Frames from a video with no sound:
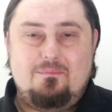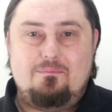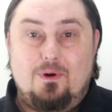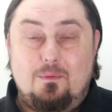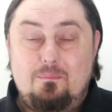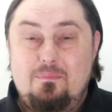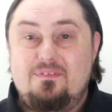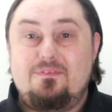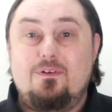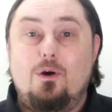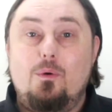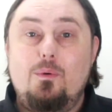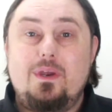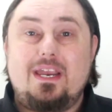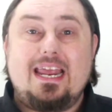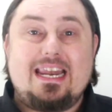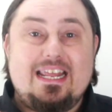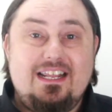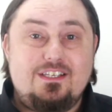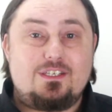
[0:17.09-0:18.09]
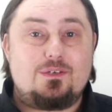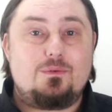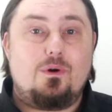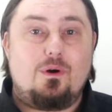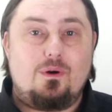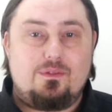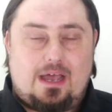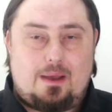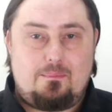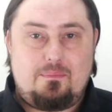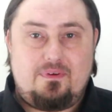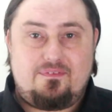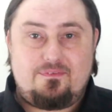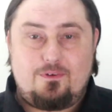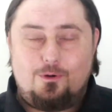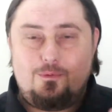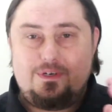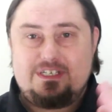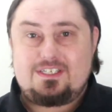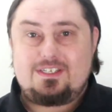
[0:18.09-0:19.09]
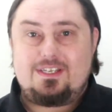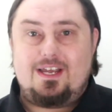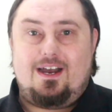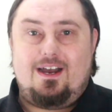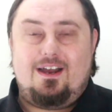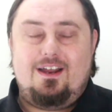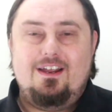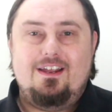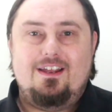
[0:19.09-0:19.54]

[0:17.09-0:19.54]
But before we get into all that, before we start,